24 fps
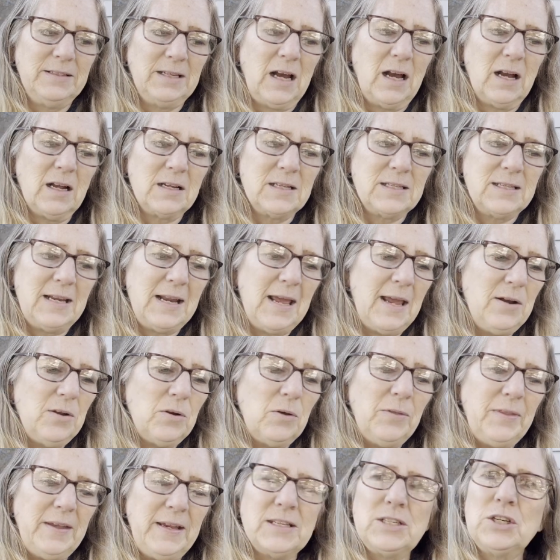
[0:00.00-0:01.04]
Ducks. And I know
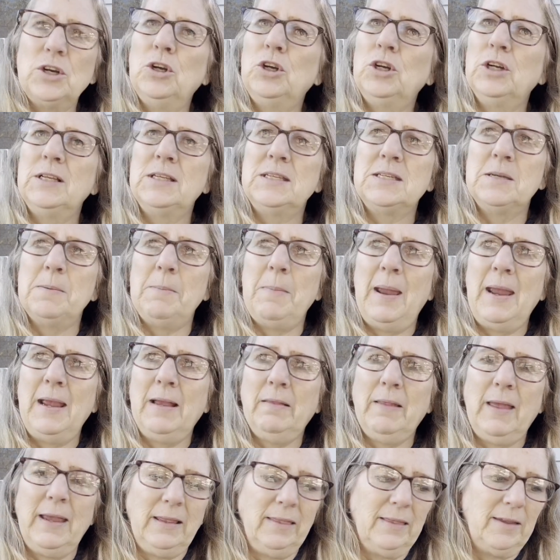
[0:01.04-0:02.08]
these are good to make
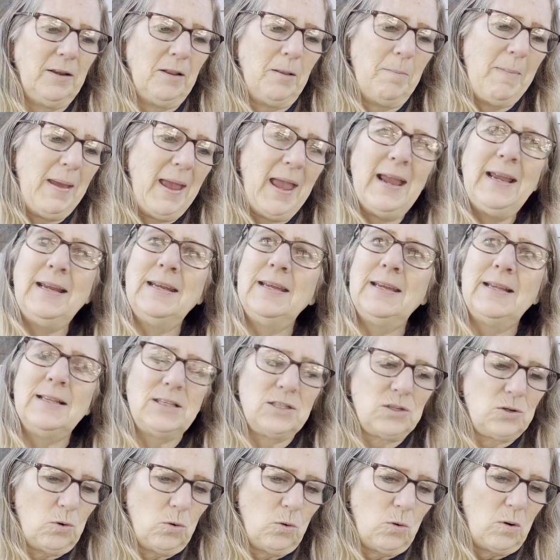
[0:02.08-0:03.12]
like little
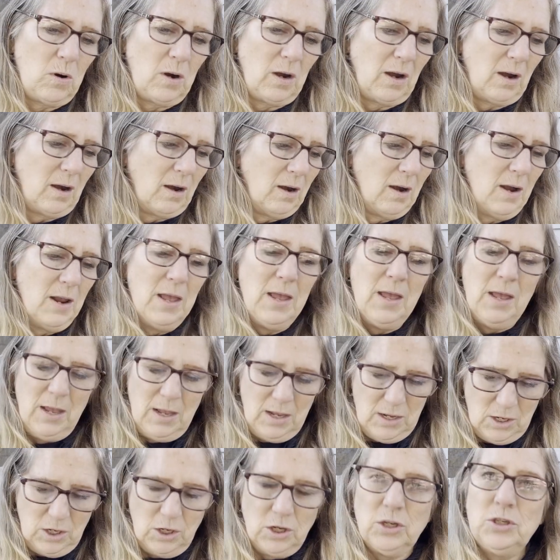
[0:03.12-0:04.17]
magnets, or
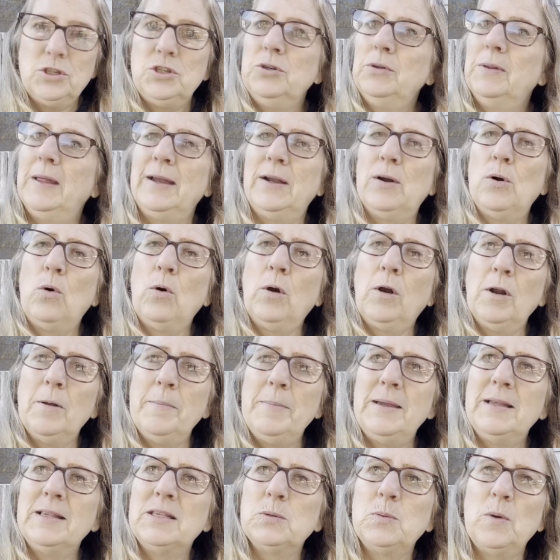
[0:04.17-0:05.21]
you could do like
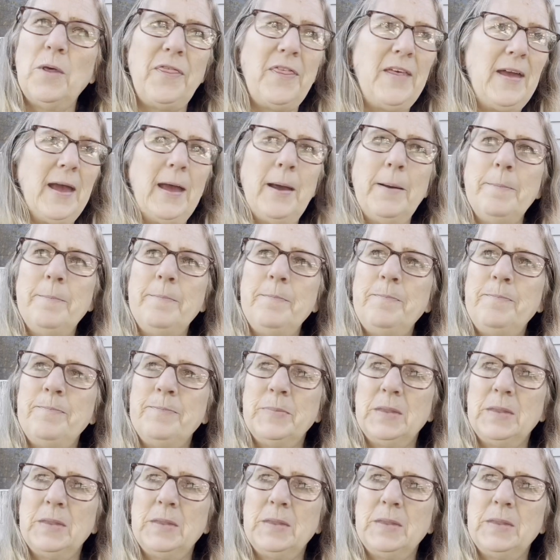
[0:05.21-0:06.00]
ornaments with them.